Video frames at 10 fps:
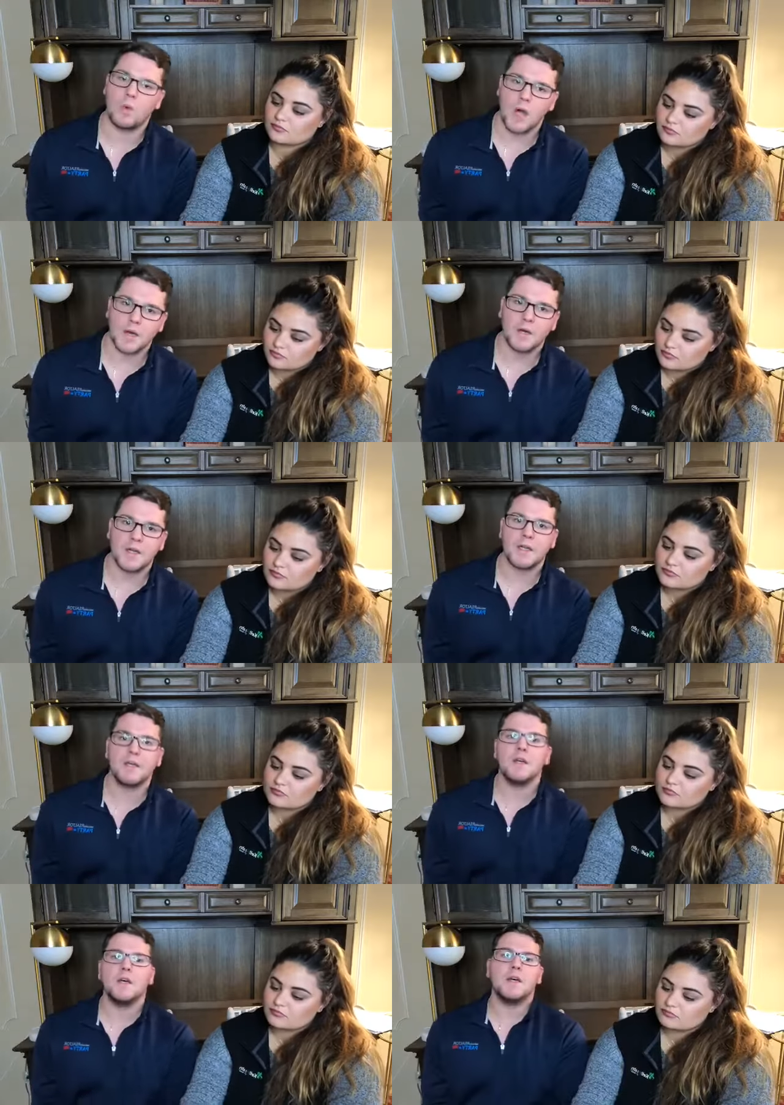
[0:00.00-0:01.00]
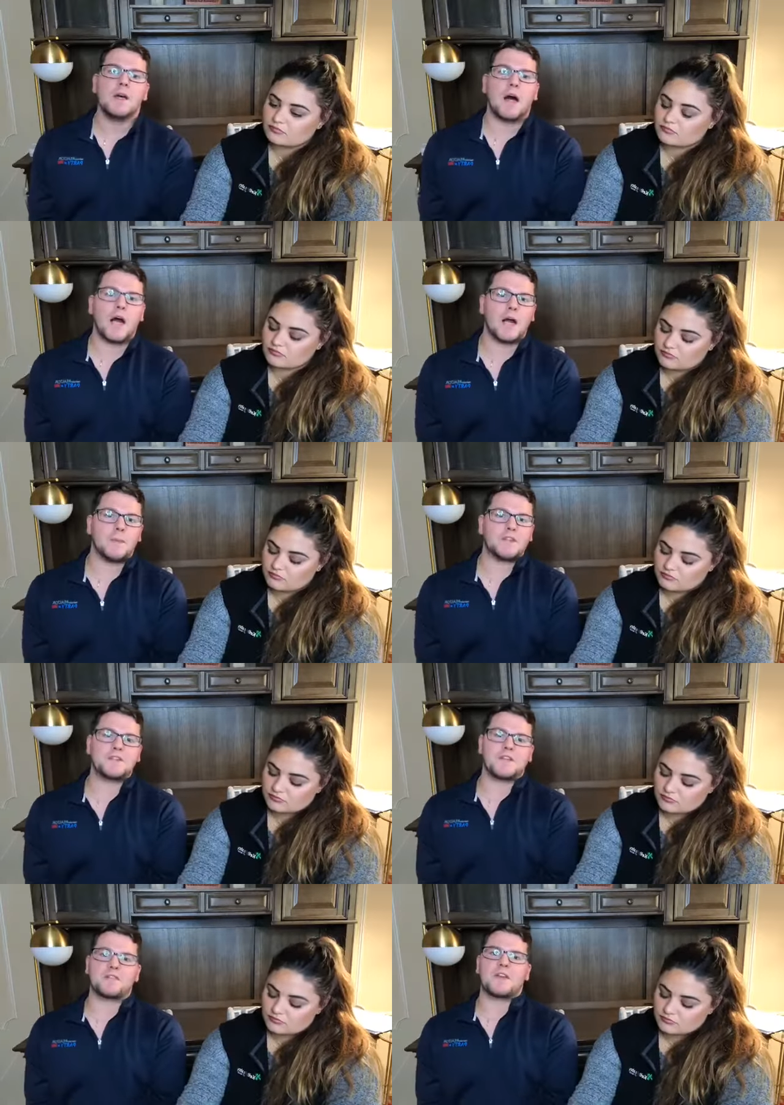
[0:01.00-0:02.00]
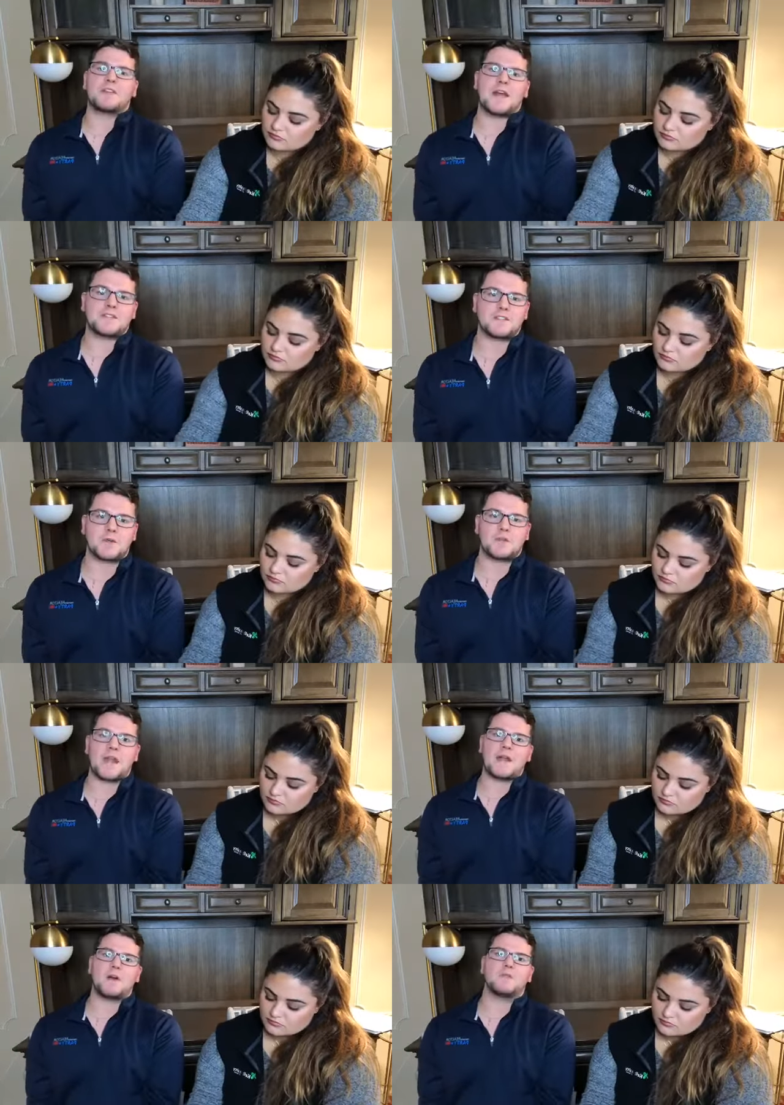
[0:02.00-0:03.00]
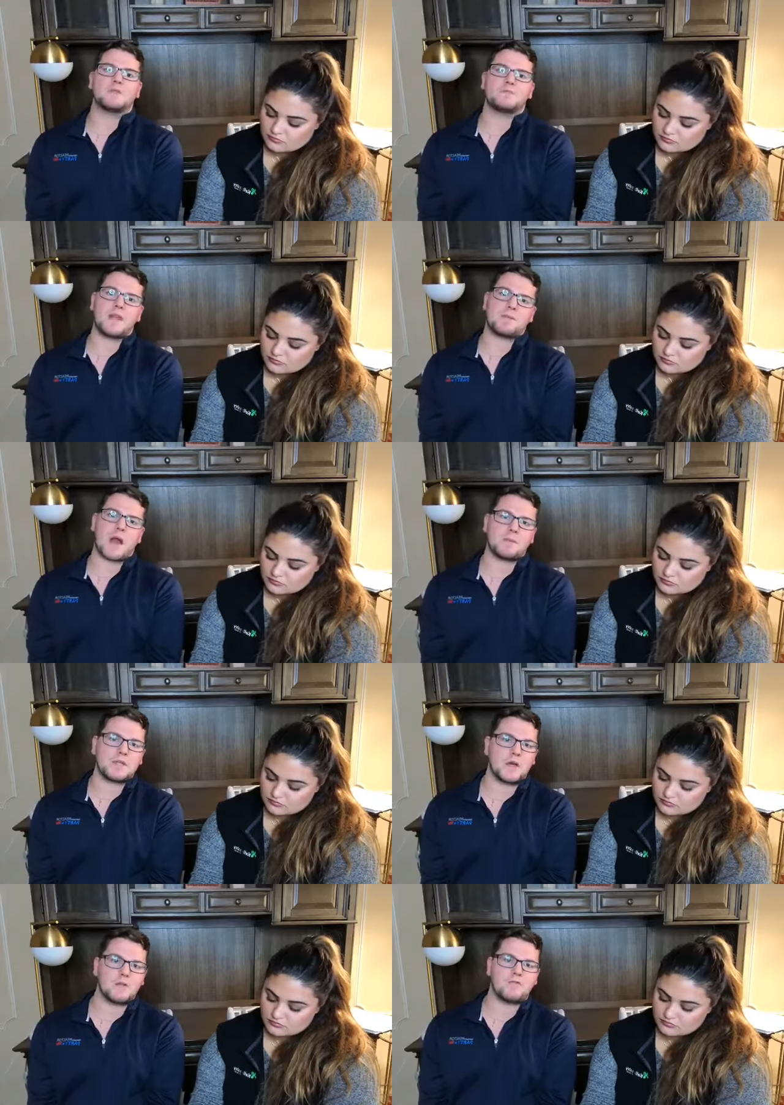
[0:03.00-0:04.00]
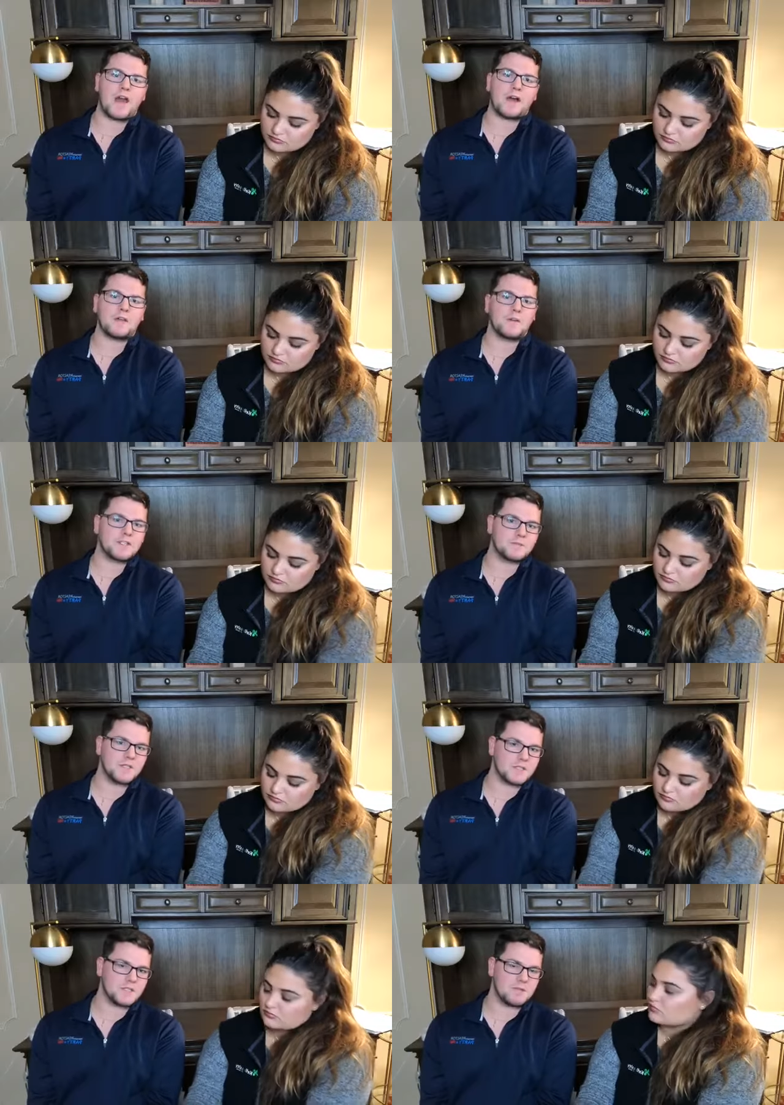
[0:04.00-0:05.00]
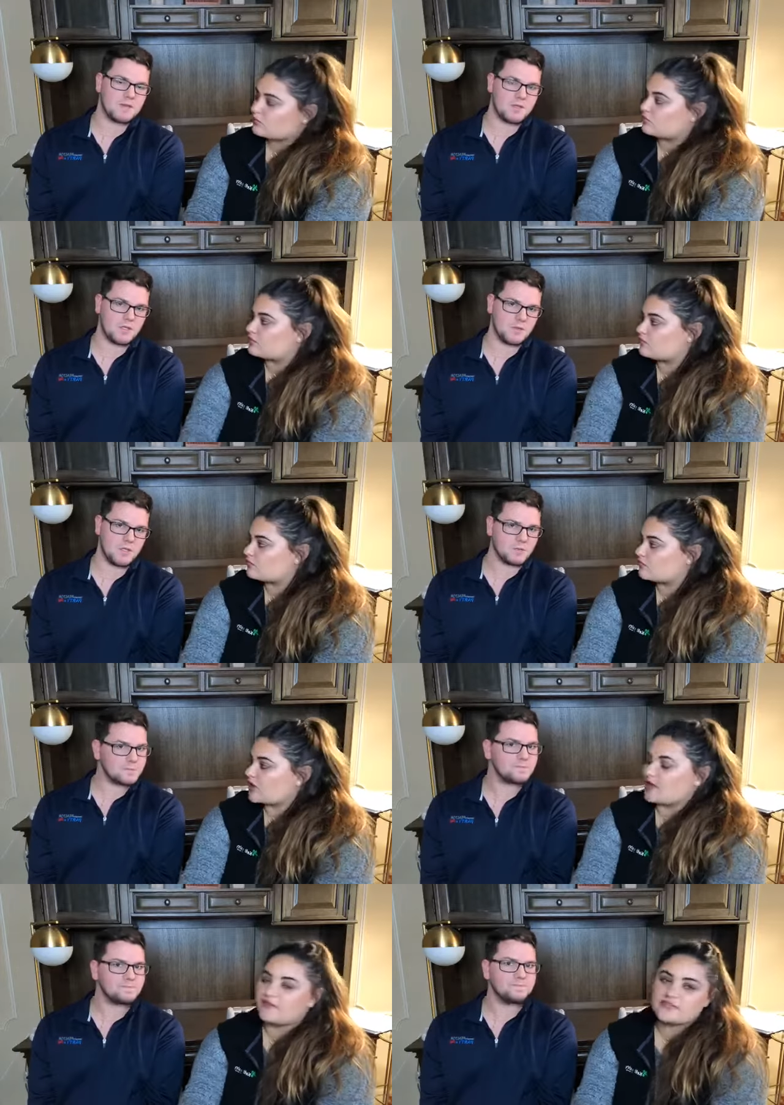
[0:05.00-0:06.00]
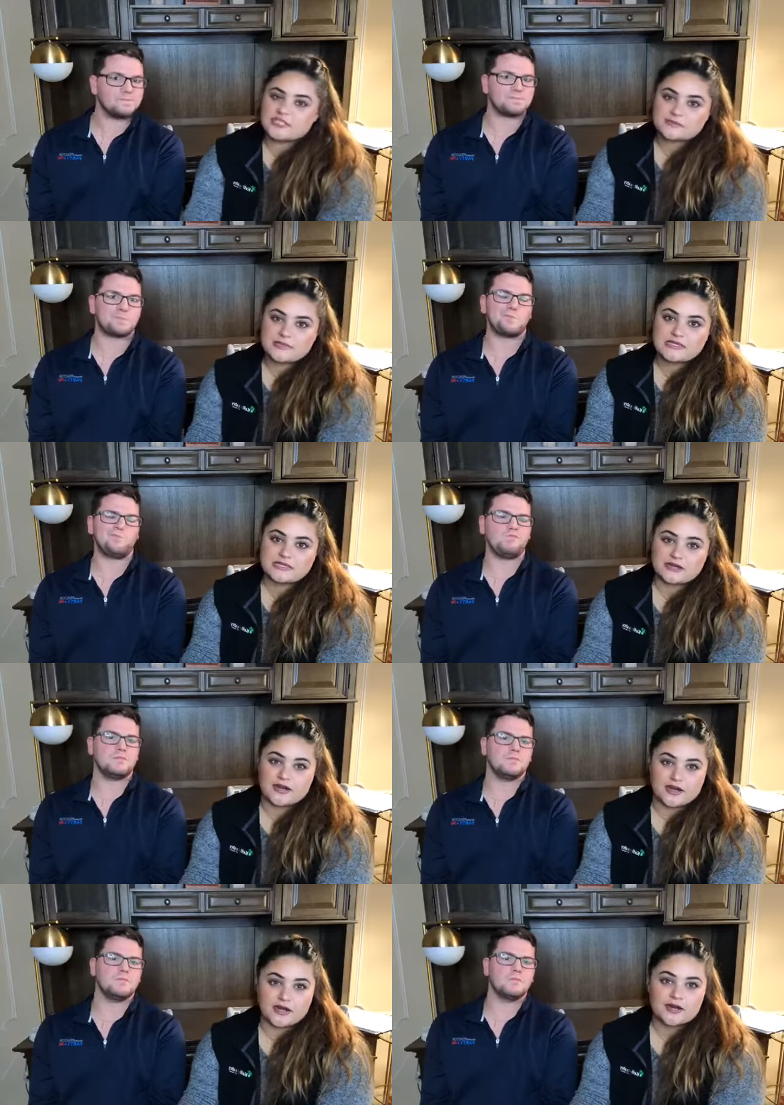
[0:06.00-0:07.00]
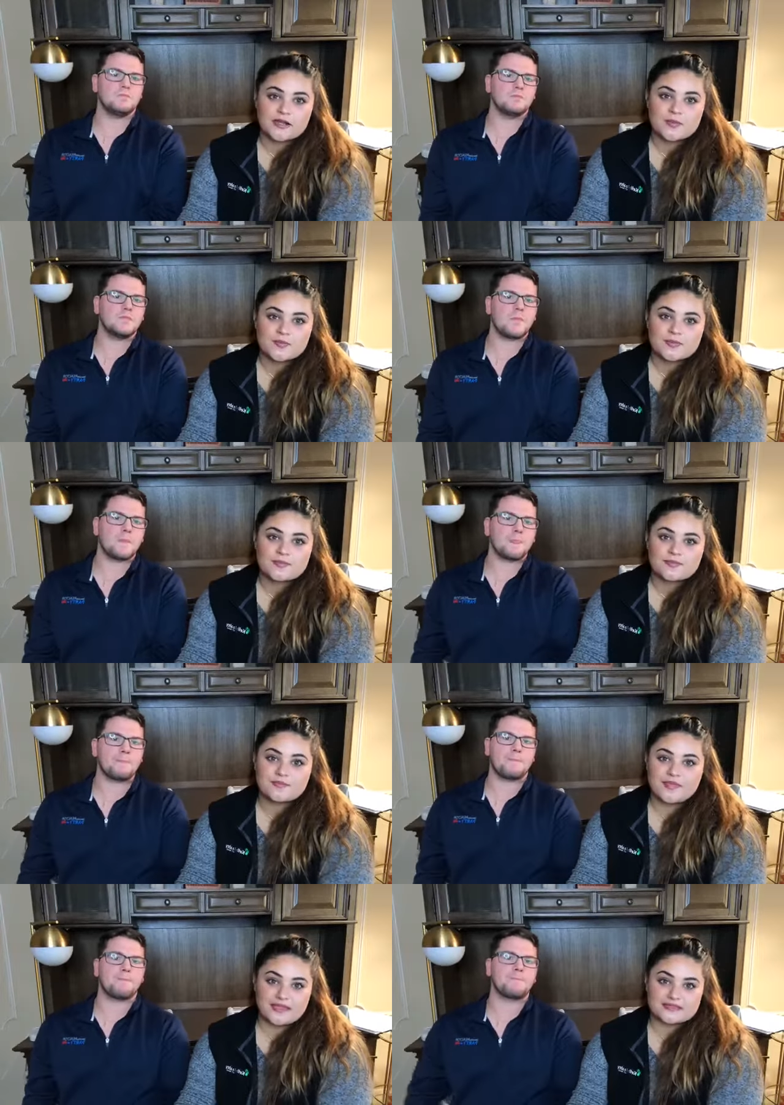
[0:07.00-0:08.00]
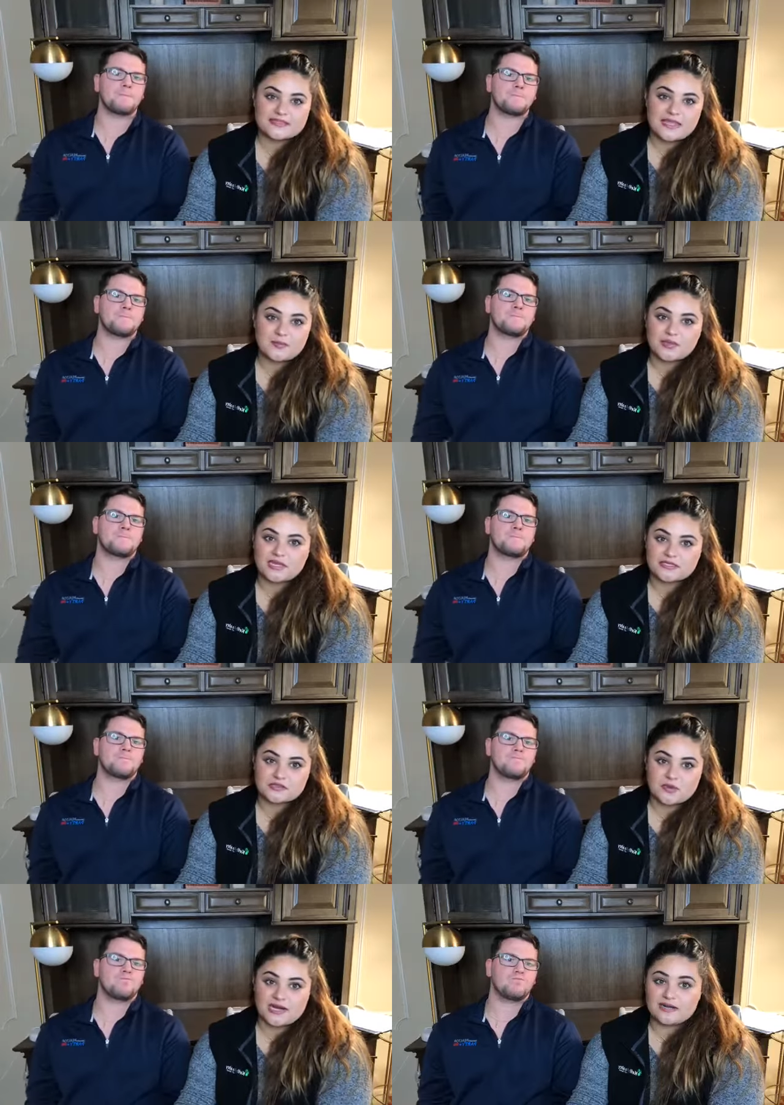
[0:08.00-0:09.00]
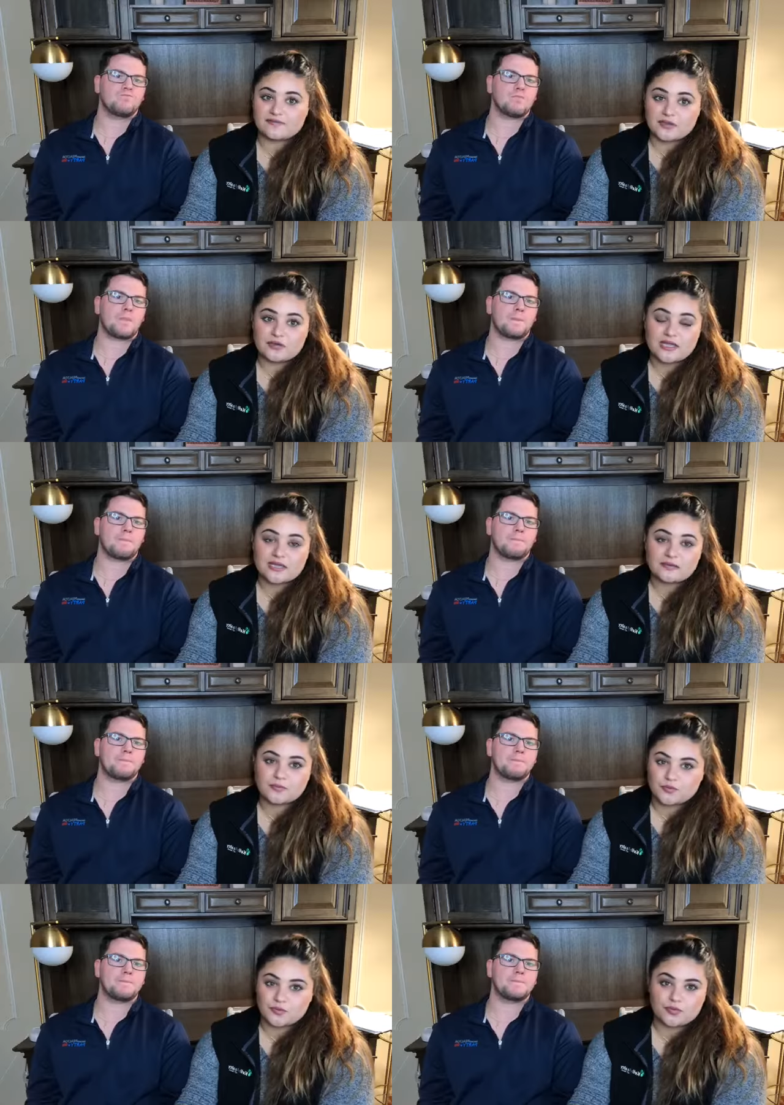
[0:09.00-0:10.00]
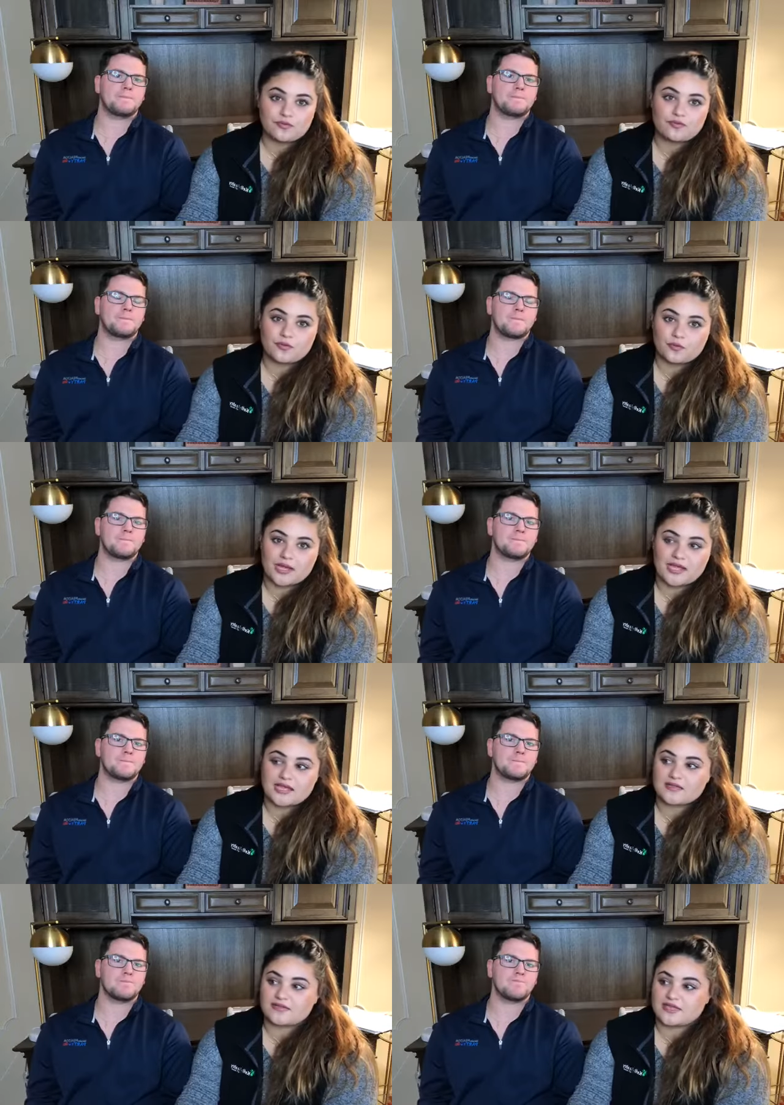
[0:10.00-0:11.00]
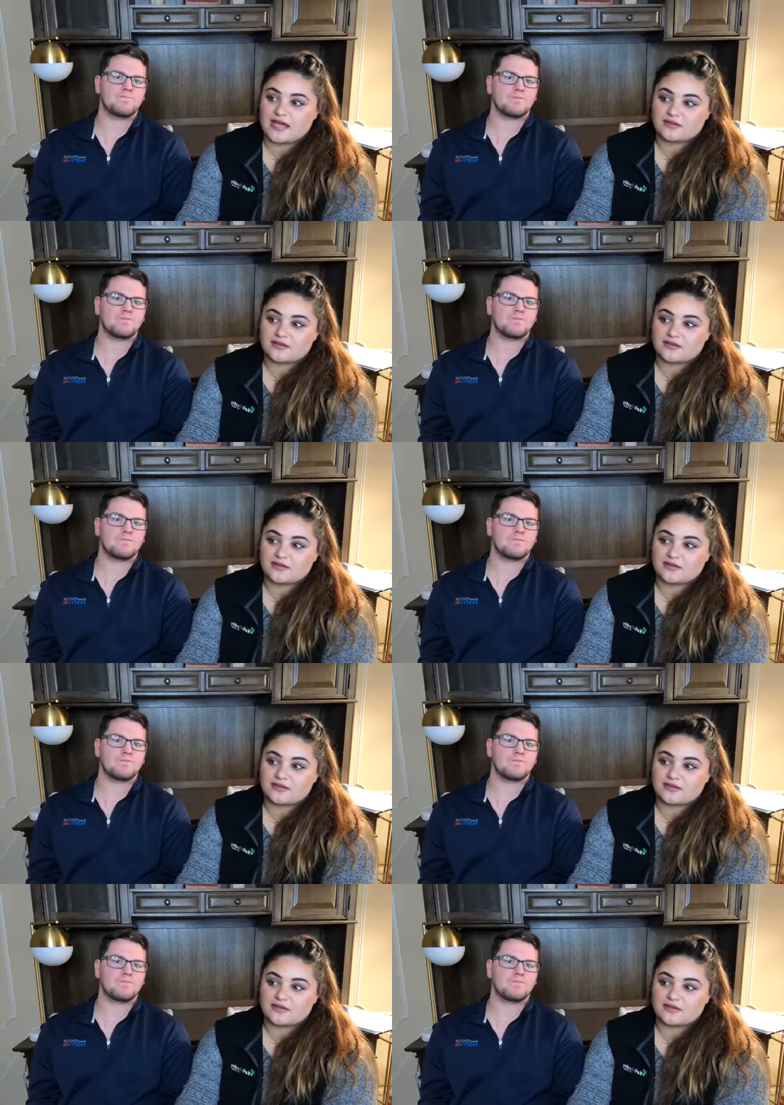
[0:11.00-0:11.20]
Speaker 1: watering, um, and stuff like that. So they don't, they probably don't value it as much as maybe you do.
Speaker 2: And let's just be clear here. Landscaping is great if you can improve the way the